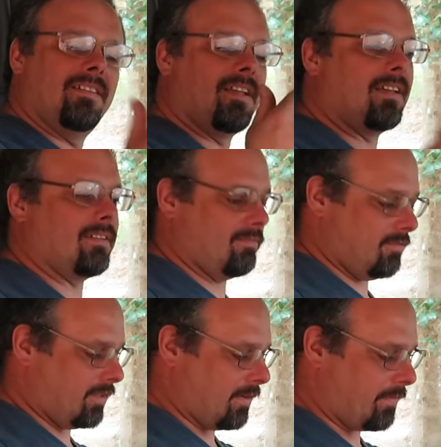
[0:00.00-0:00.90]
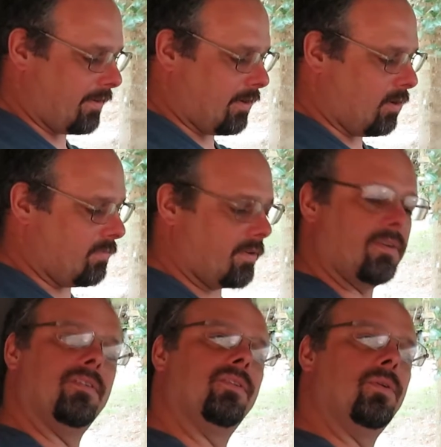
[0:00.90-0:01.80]
take Zephyr
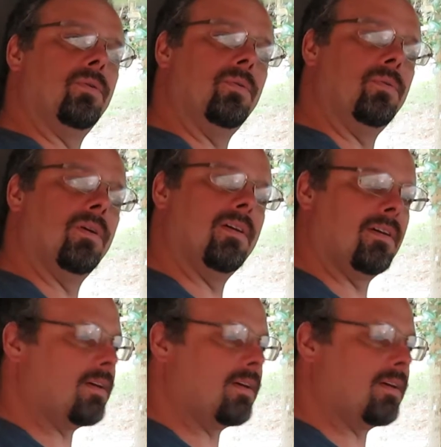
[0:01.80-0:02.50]
over to